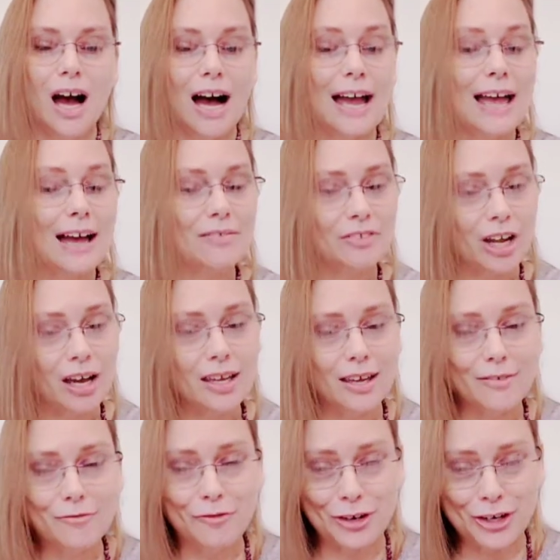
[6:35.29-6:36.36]
I have not
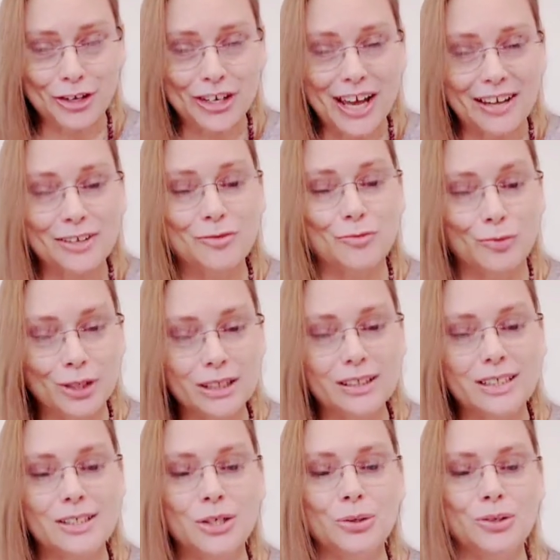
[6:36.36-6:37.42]
yet figured out
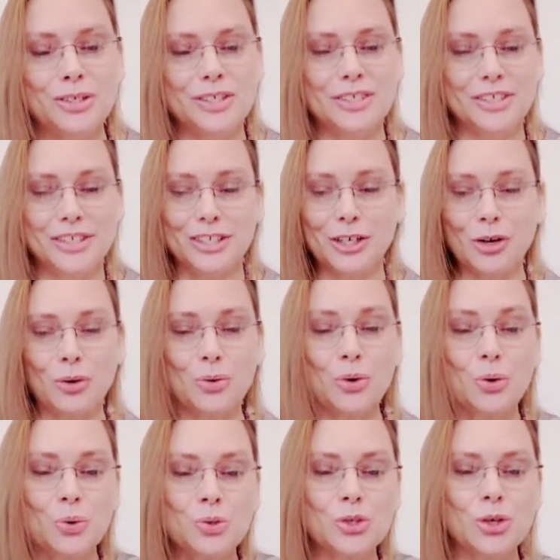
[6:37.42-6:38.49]
really who to, you know,
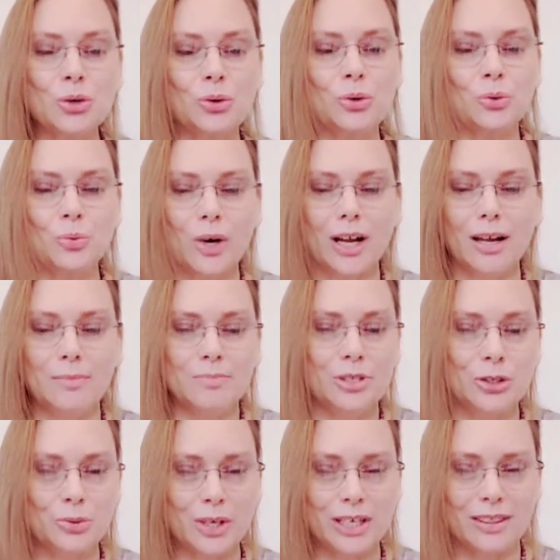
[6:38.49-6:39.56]
who's who when I'm
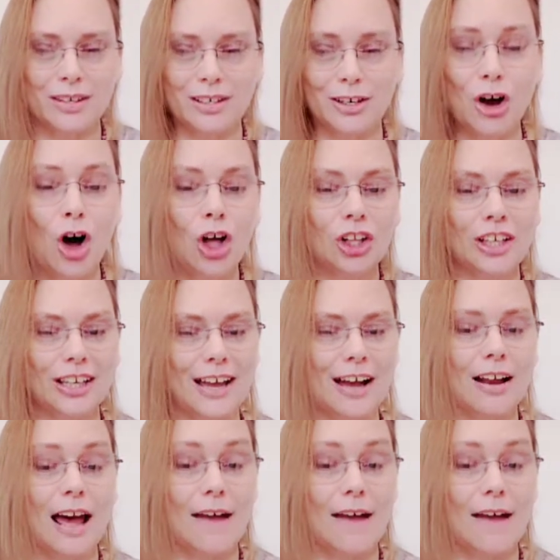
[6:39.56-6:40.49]
doing the calling out.